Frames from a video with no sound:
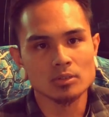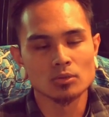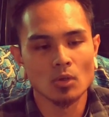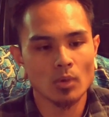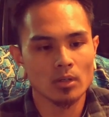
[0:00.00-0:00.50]

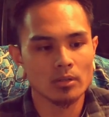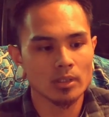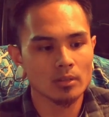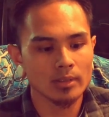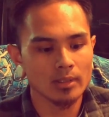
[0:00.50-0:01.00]
is nowhere
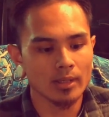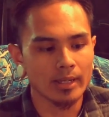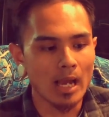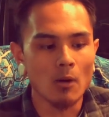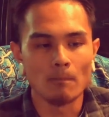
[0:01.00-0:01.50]
nearly
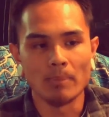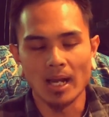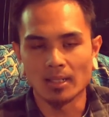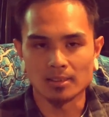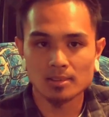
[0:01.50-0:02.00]
like
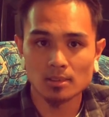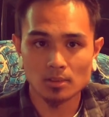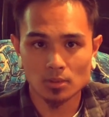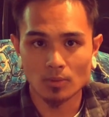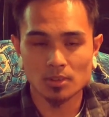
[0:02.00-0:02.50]
outbalanced,
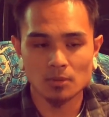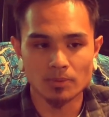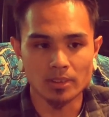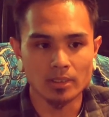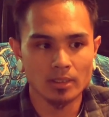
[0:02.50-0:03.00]
so to
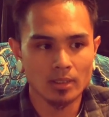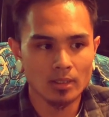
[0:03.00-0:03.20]
speak,